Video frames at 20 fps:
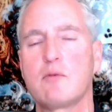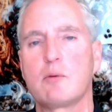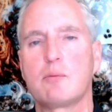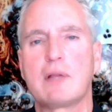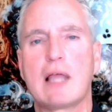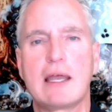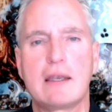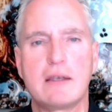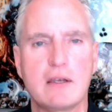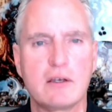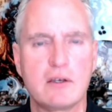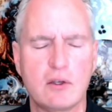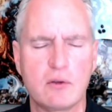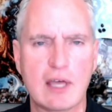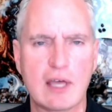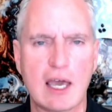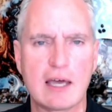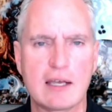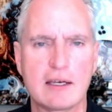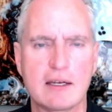We're planning to
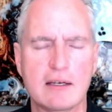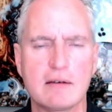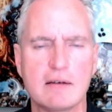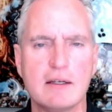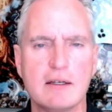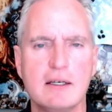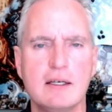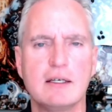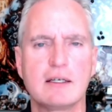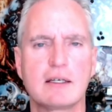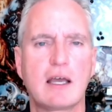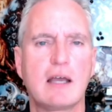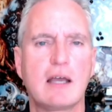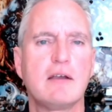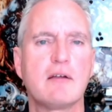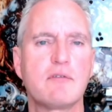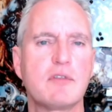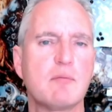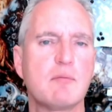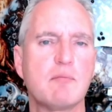do that in
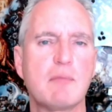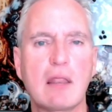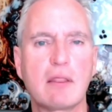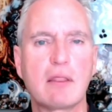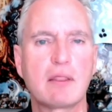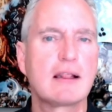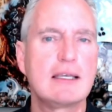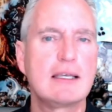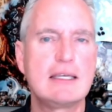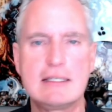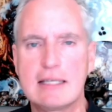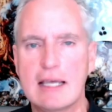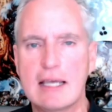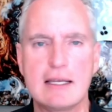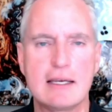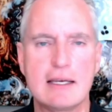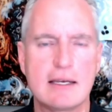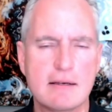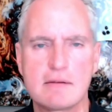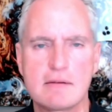kind of the monthly
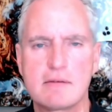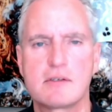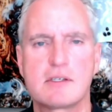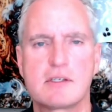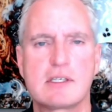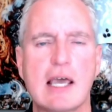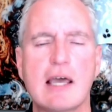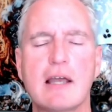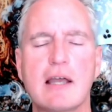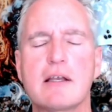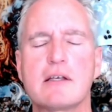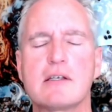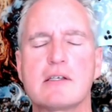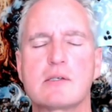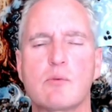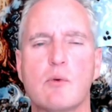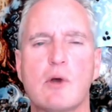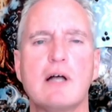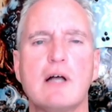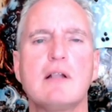data set
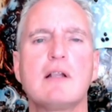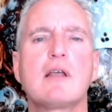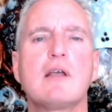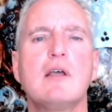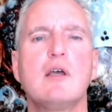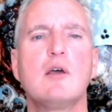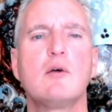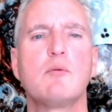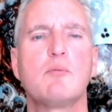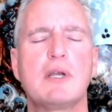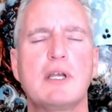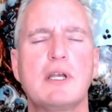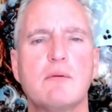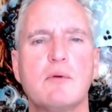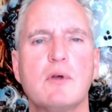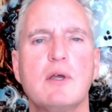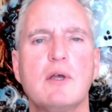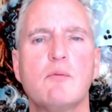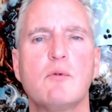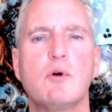as well but
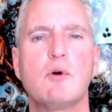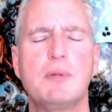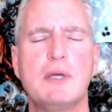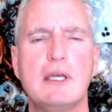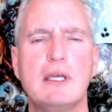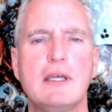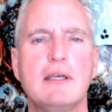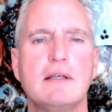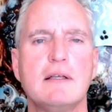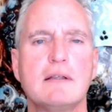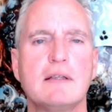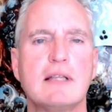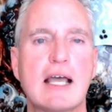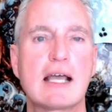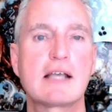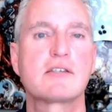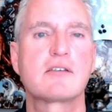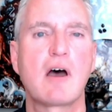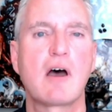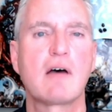it, it will be
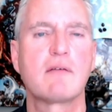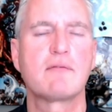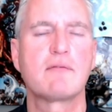less